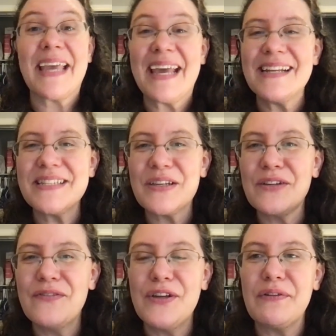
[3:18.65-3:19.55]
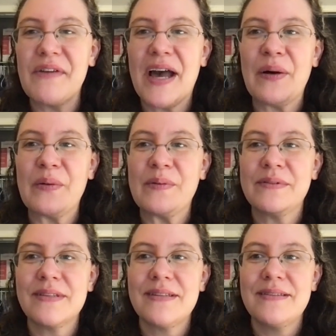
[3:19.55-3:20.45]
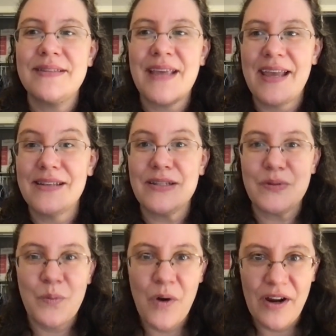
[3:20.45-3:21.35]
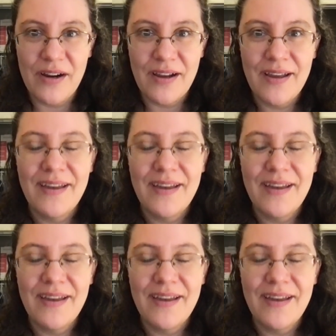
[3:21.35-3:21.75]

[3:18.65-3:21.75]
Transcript: And it's a good view of how scientists work,